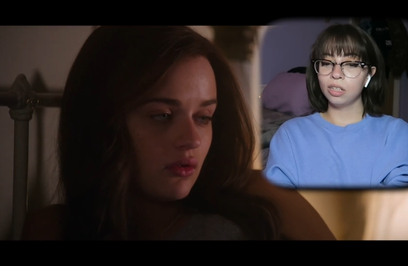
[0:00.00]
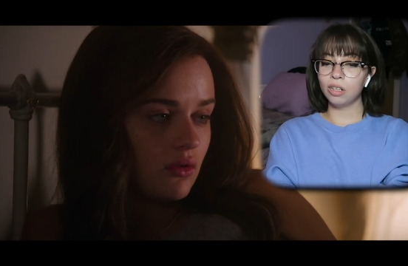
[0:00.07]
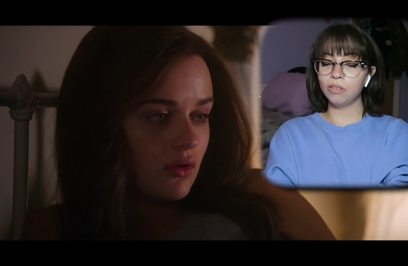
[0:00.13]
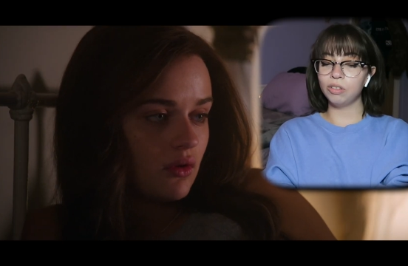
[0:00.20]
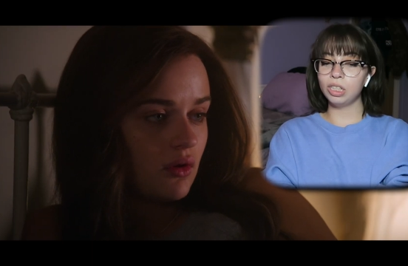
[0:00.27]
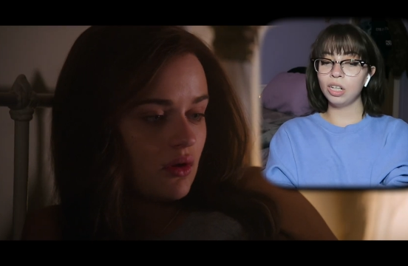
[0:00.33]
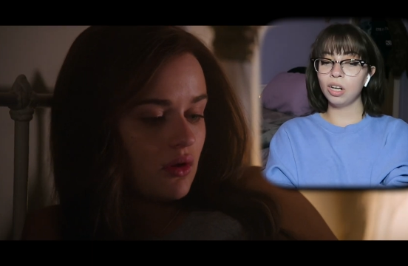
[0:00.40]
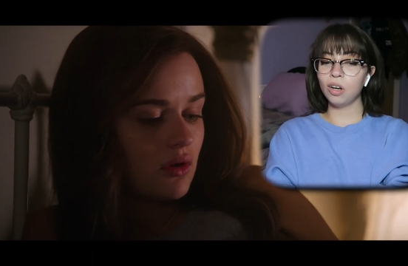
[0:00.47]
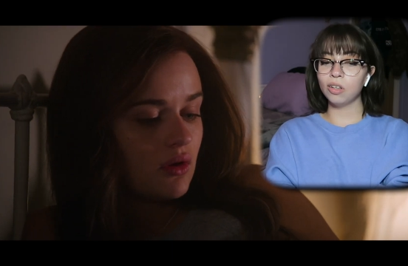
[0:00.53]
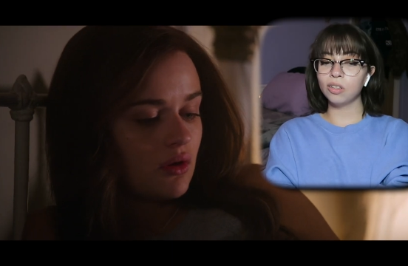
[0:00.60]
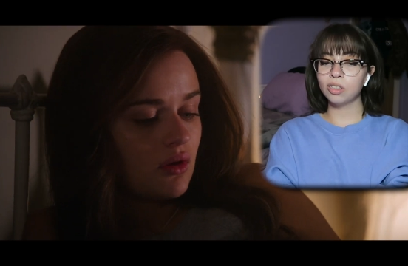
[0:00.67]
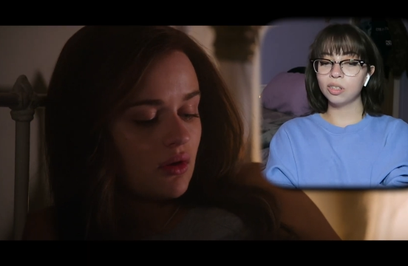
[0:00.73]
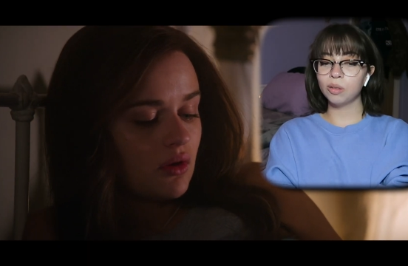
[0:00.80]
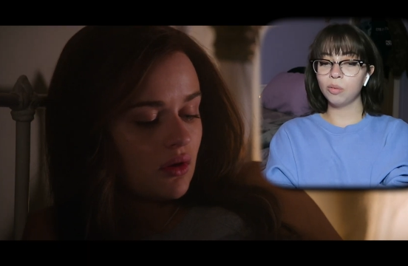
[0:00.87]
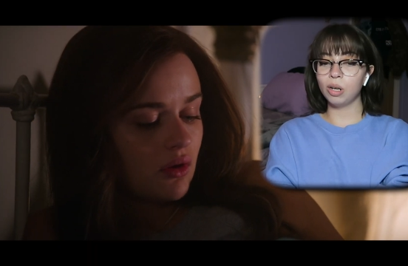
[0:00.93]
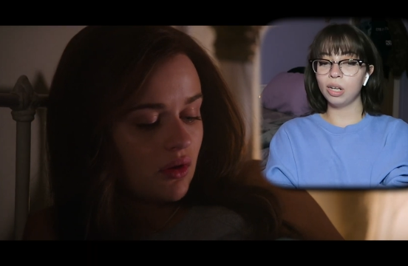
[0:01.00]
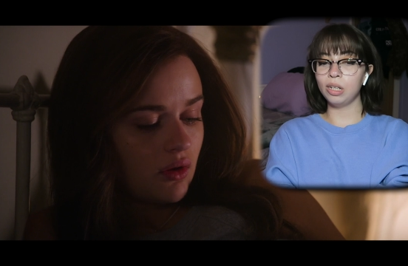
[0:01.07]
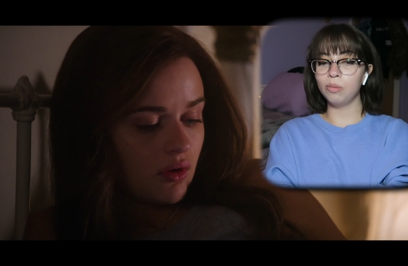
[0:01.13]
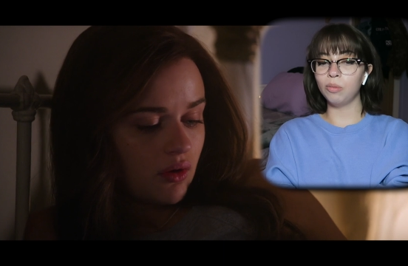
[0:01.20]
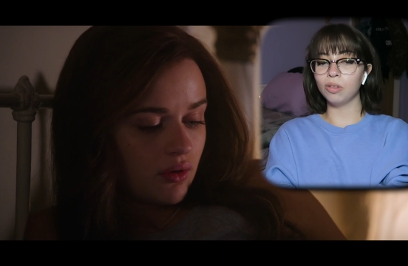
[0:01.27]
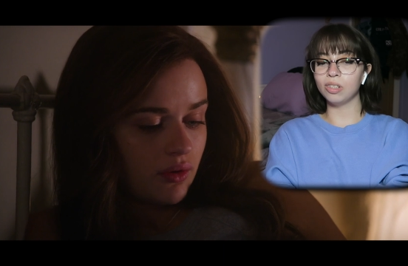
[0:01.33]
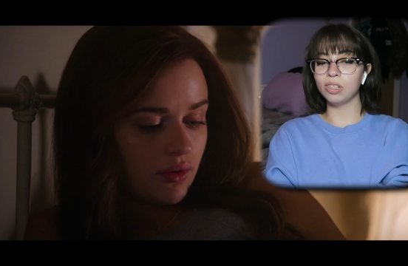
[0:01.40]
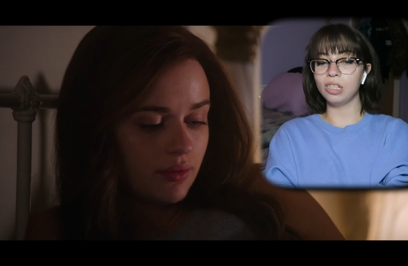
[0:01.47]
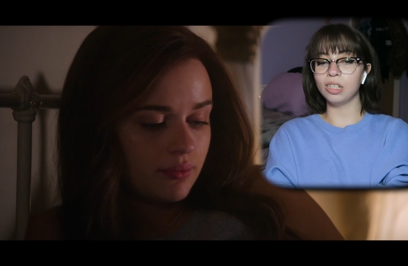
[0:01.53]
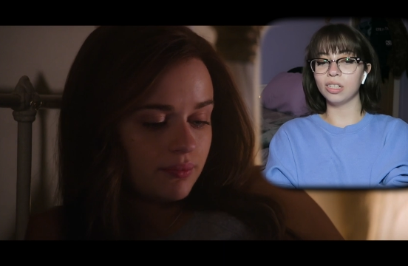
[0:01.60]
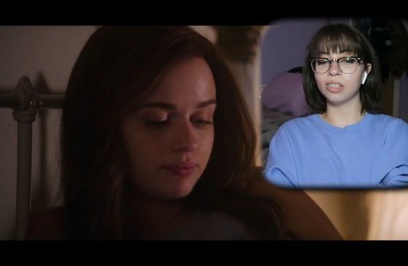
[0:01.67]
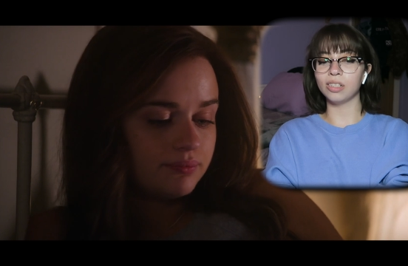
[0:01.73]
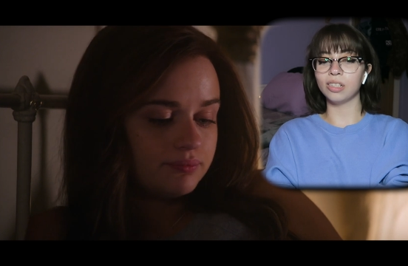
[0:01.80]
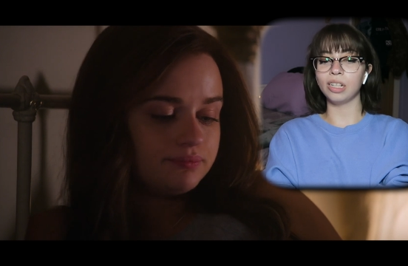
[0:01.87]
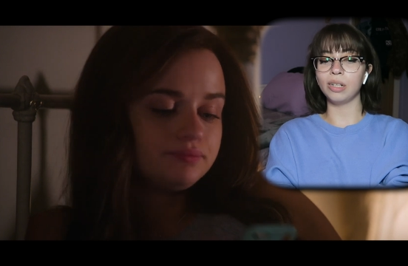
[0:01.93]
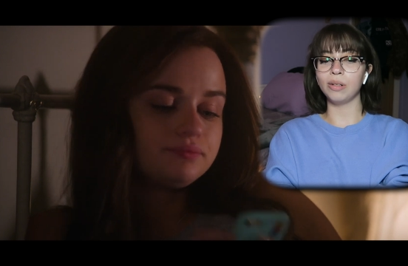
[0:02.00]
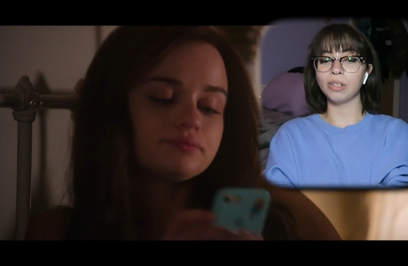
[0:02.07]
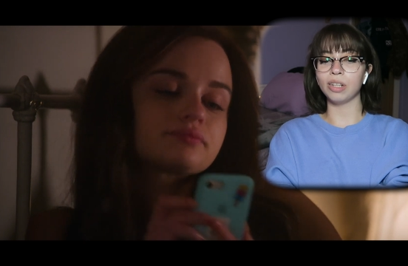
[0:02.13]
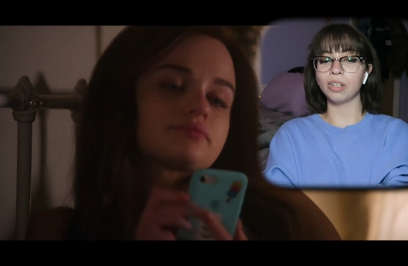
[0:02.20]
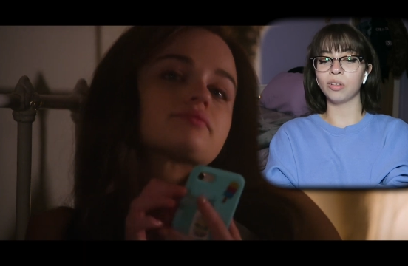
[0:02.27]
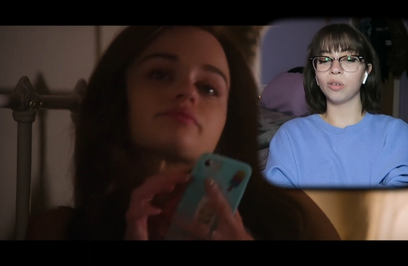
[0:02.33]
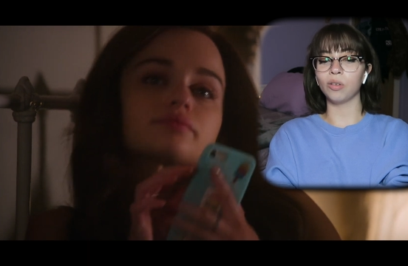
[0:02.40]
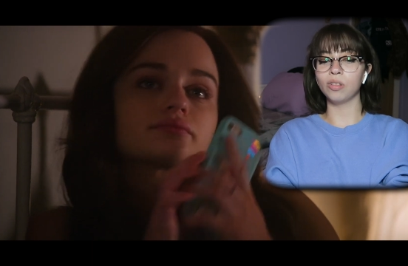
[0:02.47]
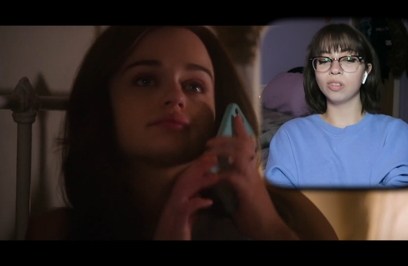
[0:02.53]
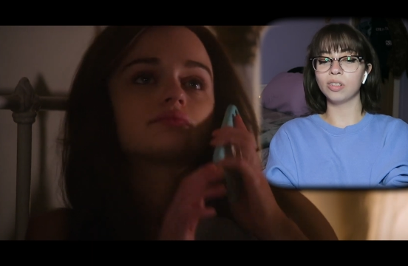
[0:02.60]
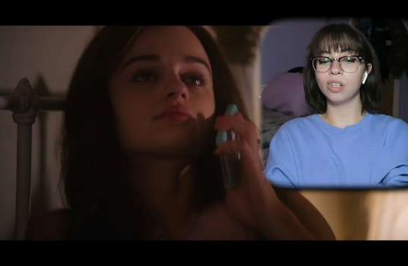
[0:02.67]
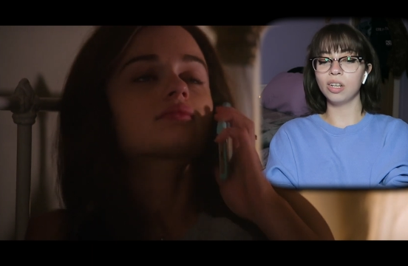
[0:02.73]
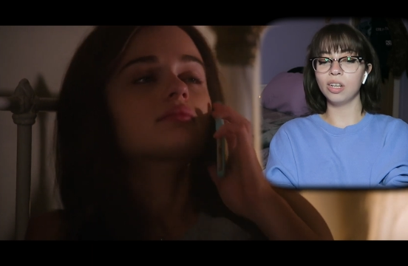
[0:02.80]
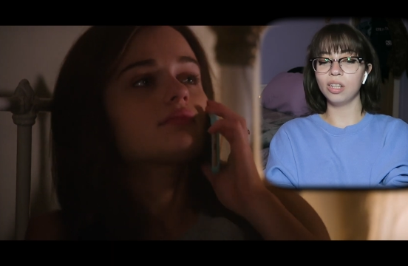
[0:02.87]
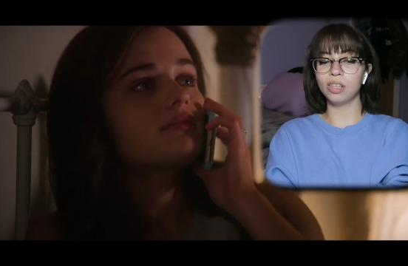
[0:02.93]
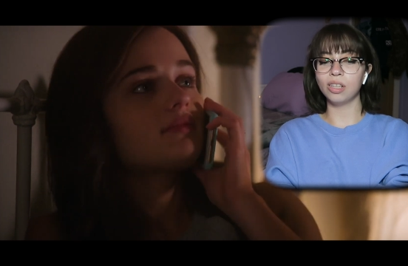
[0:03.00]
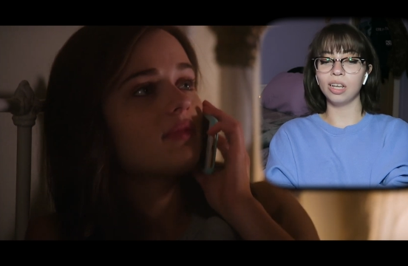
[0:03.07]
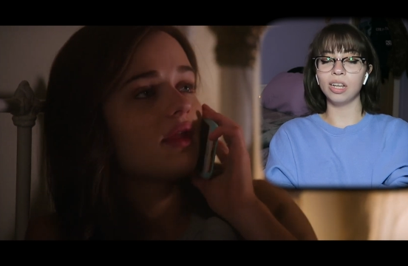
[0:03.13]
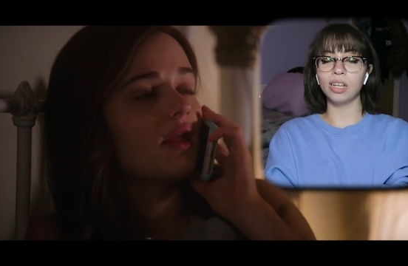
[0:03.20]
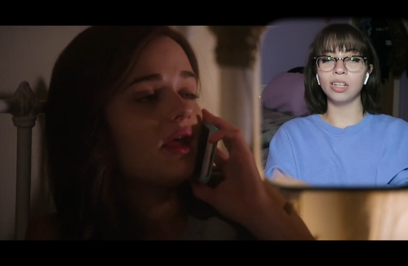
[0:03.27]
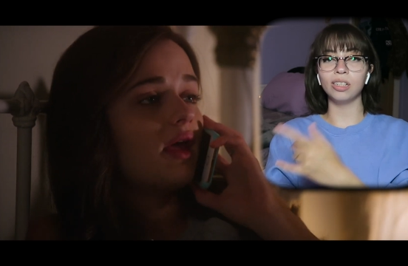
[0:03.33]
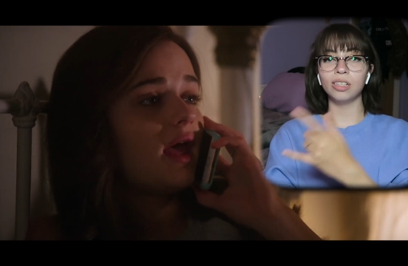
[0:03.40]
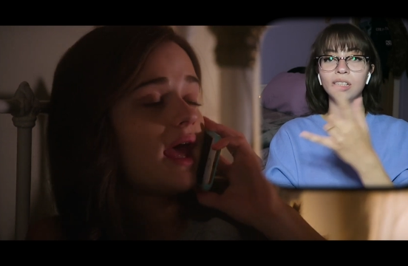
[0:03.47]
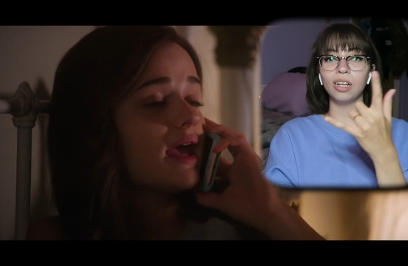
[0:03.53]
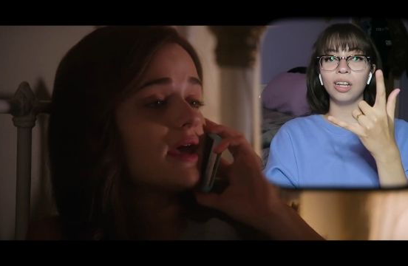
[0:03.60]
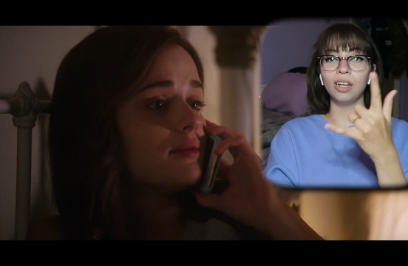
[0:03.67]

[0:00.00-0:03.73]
Speaker 1: If she asks him where he was and he doesn't say he was at the concert, then